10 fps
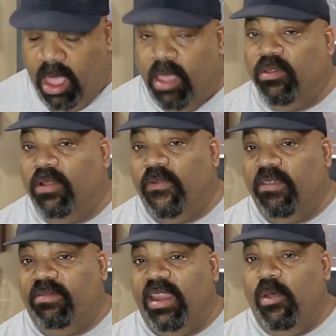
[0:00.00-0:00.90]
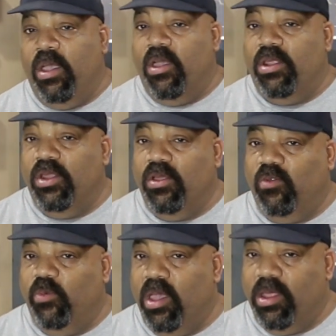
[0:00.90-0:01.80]
So the first thing that we're going to do
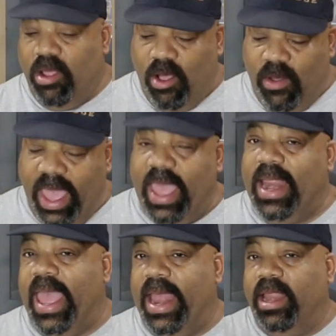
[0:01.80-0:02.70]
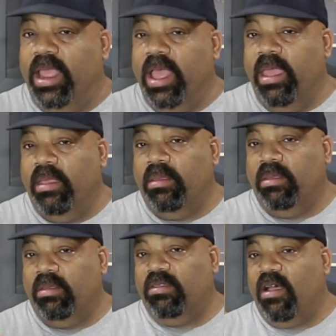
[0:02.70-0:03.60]
is we're going to go ahead and
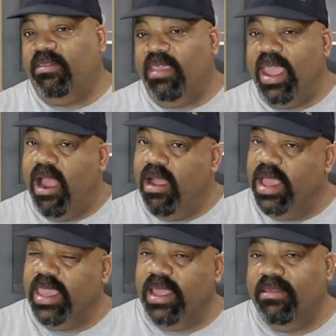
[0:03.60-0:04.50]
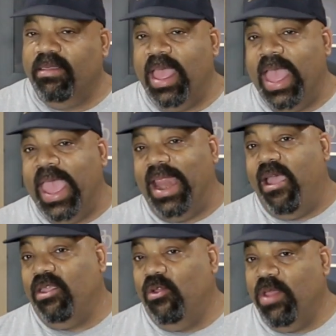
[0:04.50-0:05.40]
saute our onions and our
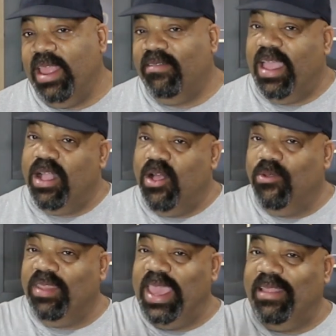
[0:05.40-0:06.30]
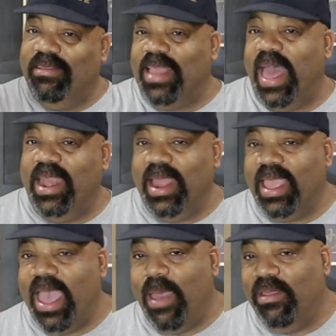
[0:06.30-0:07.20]
ingredients that goes inside of the
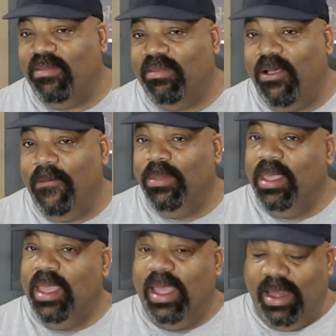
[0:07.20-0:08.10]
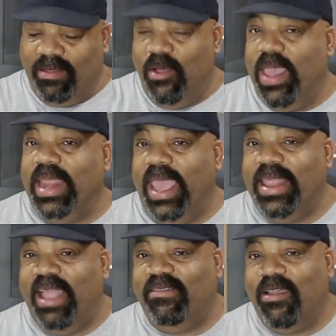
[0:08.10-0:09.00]
cabbage. So let's go ahead and get
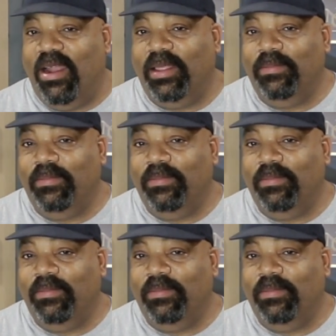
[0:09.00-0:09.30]
that started.